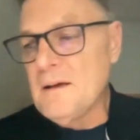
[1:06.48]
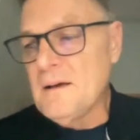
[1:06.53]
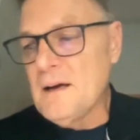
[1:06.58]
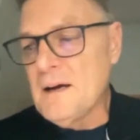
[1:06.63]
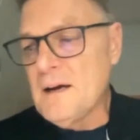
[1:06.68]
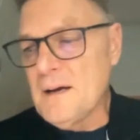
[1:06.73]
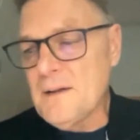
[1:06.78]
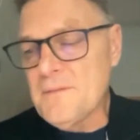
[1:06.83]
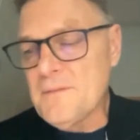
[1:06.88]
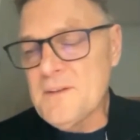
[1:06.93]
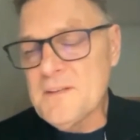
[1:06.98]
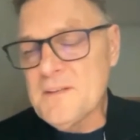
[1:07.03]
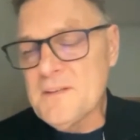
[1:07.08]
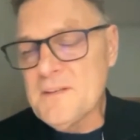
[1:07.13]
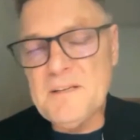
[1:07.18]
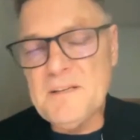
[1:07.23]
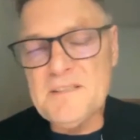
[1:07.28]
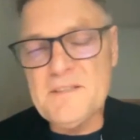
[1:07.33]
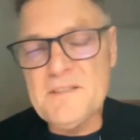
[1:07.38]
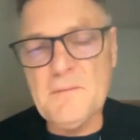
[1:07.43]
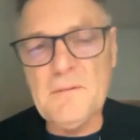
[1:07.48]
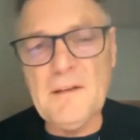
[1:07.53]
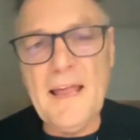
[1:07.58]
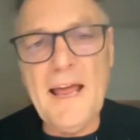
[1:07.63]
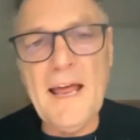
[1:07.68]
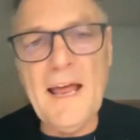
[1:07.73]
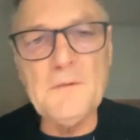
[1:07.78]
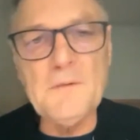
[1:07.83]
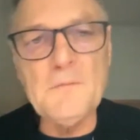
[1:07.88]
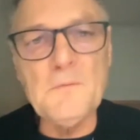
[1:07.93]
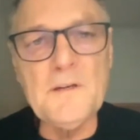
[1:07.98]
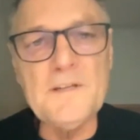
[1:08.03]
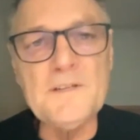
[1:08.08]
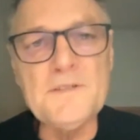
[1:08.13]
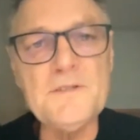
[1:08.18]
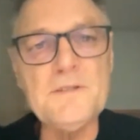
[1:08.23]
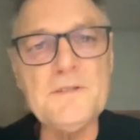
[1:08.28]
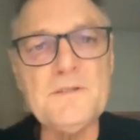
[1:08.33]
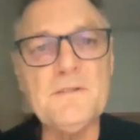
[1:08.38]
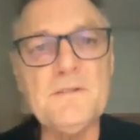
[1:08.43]
this piece of land,
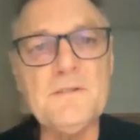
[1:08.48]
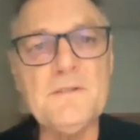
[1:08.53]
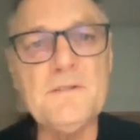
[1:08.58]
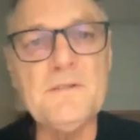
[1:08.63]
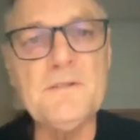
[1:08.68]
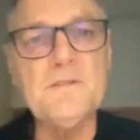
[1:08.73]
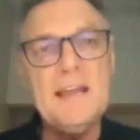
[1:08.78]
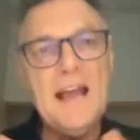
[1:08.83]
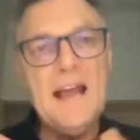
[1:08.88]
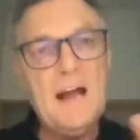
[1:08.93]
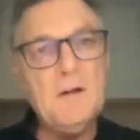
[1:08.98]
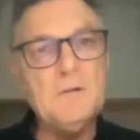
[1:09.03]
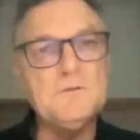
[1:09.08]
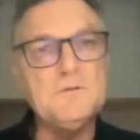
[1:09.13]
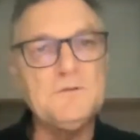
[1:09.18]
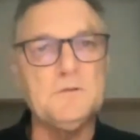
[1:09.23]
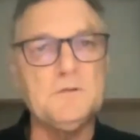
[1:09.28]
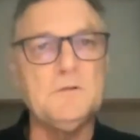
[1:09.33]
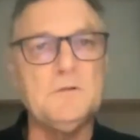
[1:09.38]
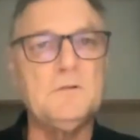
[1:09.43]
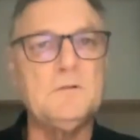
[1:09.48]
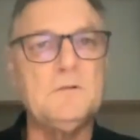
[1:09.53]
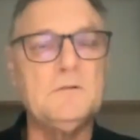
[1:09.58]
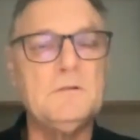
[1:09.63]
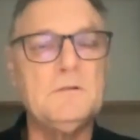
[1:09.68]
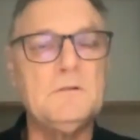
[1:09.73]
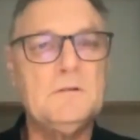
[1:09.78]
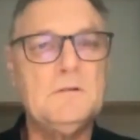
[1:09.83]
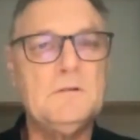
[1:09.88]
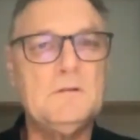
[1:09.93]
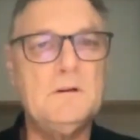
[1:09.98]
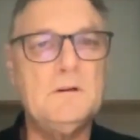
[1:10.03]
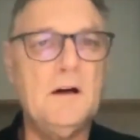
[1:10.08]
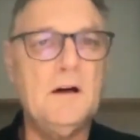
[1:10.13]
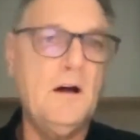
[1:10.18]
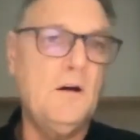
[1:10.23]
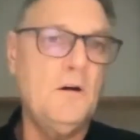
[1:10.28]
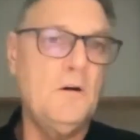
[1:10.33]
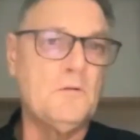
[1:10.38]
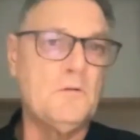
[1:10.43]
which the council
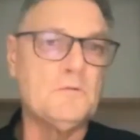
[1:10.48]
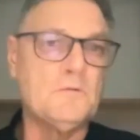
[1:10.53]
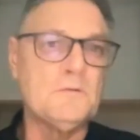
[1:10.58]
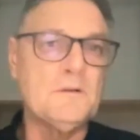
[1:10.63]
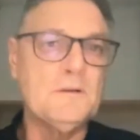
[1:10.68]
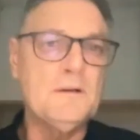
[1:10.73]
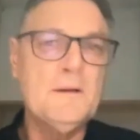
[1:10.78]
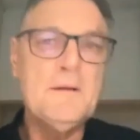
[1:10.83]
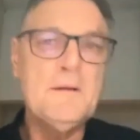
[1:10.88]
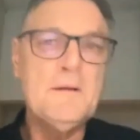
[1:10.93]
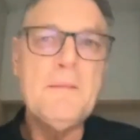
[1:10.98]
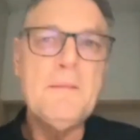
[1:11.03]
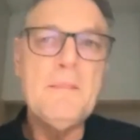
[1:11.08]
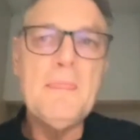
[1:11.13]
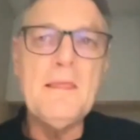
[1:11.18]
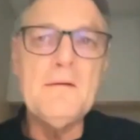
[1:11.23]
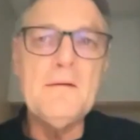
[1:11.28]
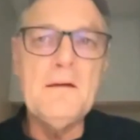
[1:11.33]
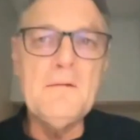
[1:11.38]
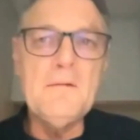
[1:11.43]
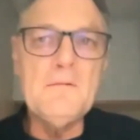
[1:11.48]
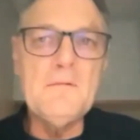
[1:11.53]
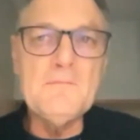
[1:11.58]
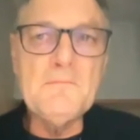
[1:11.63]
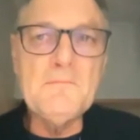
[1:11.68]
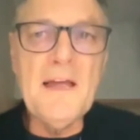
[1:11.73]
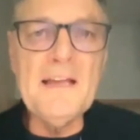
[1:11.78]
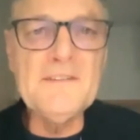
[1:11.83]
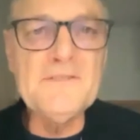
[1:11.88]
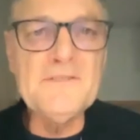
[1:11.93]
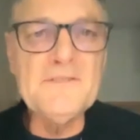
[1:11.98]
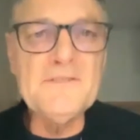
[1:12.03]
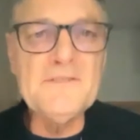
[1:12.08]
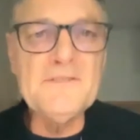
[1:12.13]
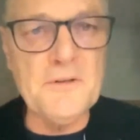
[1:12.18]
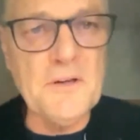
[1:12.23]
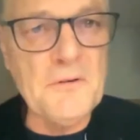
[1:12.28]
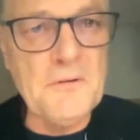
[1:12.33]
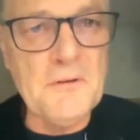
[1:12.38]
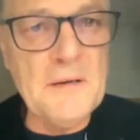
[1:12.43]
owned, made
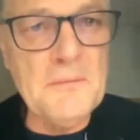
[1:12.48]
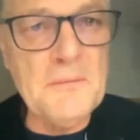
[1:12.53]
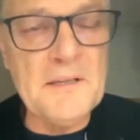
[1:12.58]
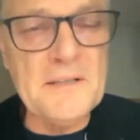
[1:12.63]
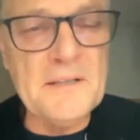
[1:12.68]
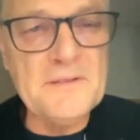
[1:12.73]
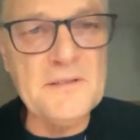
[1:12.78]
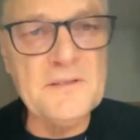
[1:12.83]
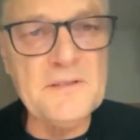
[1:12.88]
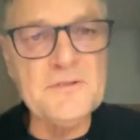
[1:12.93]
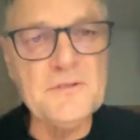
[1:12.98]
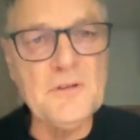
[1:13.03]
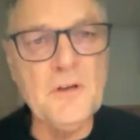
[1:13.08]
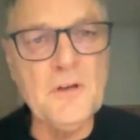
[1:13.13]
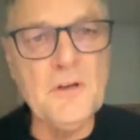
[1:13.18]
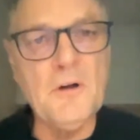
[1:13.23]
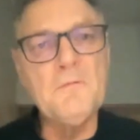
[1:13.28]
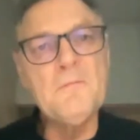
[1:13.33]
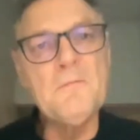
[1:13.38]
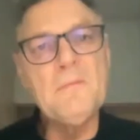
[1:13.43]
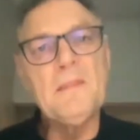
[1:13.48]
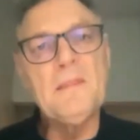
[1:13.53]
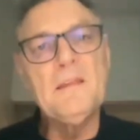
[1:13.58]
certain agreements. And so